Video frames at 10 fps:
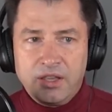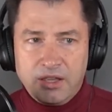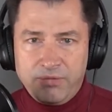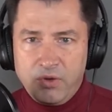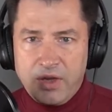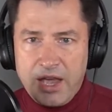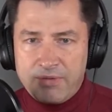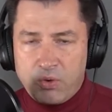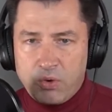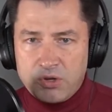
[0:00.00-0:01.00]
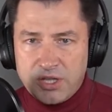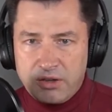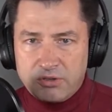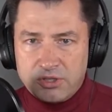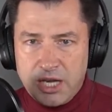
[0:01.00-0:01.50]
If you have a
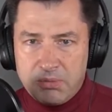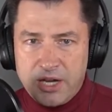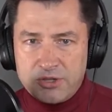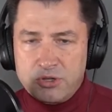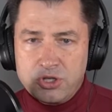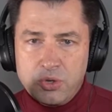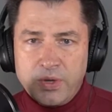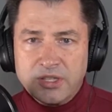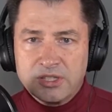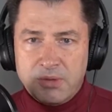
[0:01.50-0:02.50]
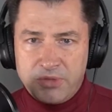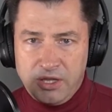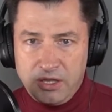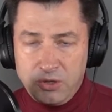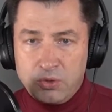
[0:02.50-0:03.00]
horizontal stabilizer doing something
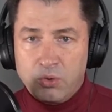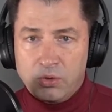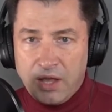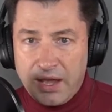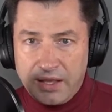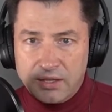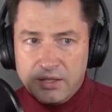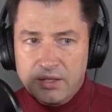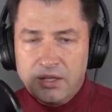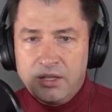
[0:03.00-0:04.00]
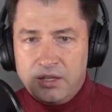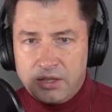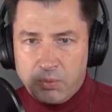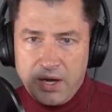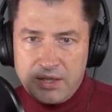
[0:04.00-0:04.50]
that you don't like,
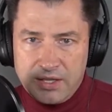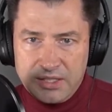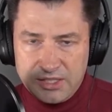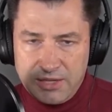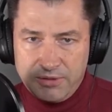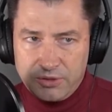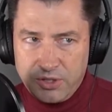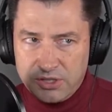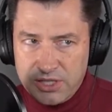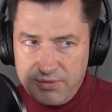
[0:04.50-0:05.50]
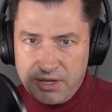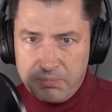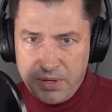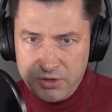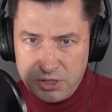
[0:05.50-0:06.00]
the way that the 737
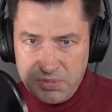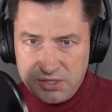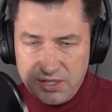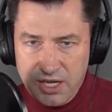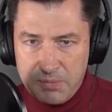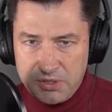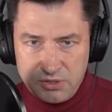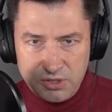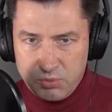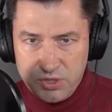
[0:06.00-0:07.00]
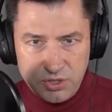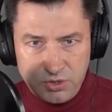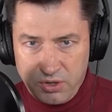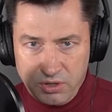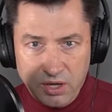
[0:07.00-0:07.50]
appears to be set up is there's a switch to
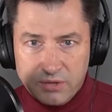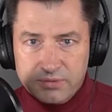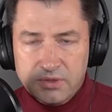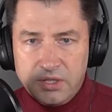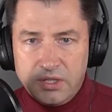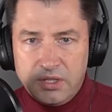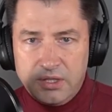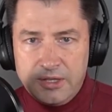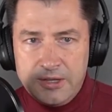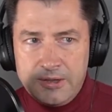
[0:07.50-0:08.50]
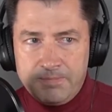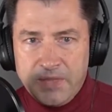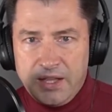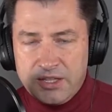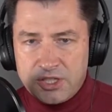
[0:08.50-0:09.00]
turn it off.
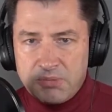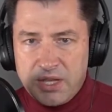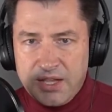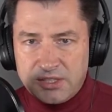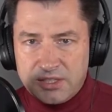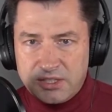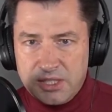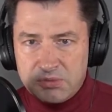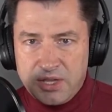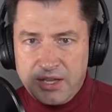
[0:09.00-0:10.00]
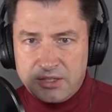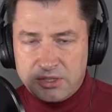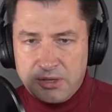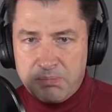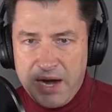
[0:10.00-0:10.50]
And in some cases, it seems like
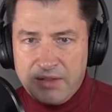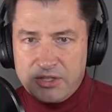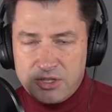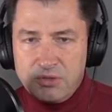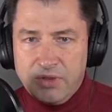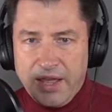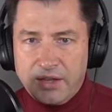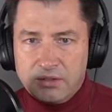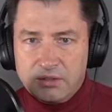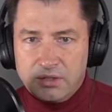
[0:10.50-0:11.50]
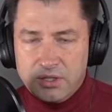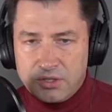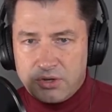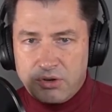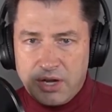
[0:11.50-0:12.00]
some pilots knew that and
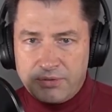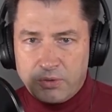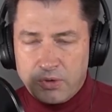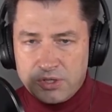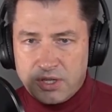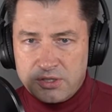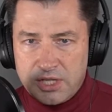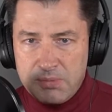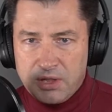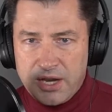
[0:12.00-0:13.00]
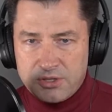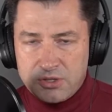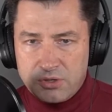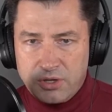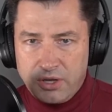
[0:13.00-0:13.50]
turned off the horizontal stabilizer,
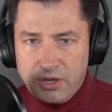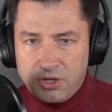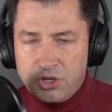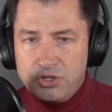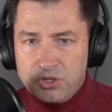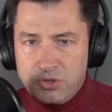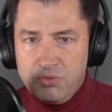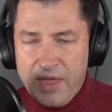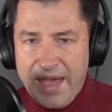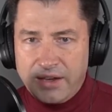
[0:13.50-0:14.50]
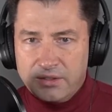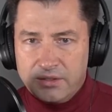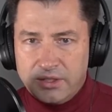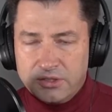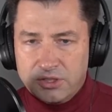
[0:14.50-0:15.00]
so it couldn't do that.
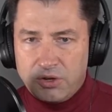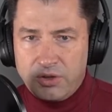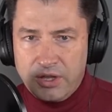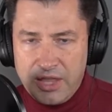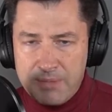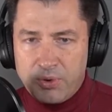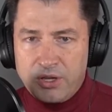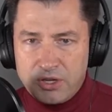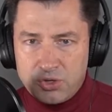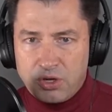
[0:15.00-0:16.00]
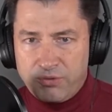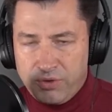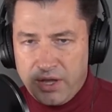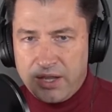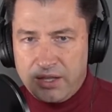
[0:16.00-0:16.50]
And so at that point, you're sort of
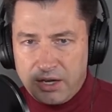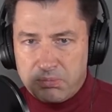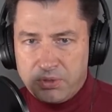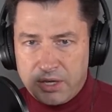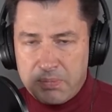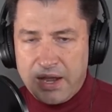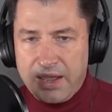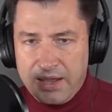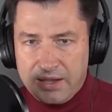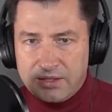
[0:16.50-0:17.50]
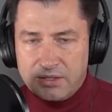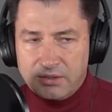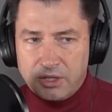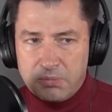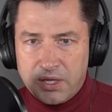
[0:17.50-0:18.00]
flying the airplane by hand a
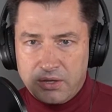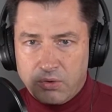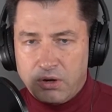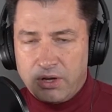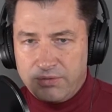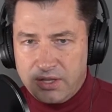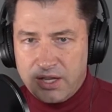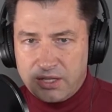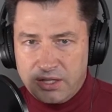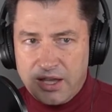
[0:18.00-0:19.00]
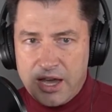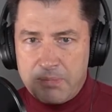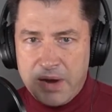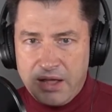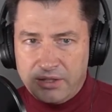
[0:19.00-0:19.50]
little bit, or if you kicked on the
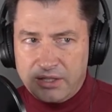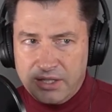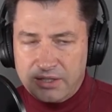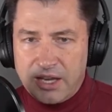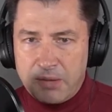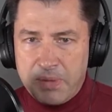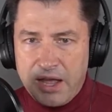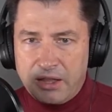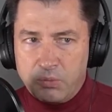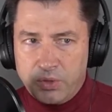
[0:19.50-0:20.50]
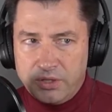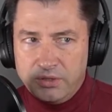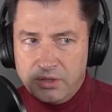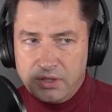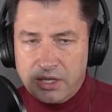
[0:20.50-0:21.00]
autopilot, I think the autopilot would
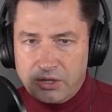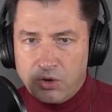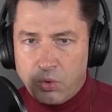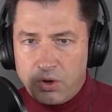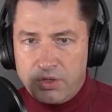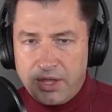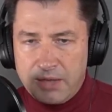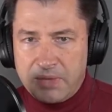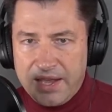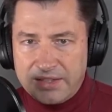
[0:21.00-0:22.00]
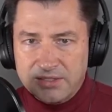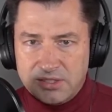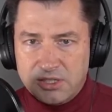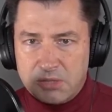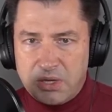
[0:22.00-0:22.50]
ignore the MCAS
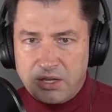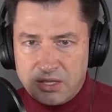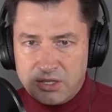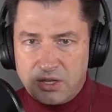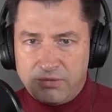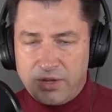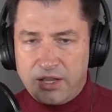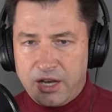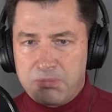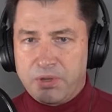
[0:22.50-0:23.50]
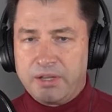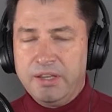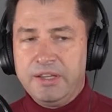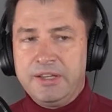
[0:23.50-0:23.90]
system and continue to fly the airplane.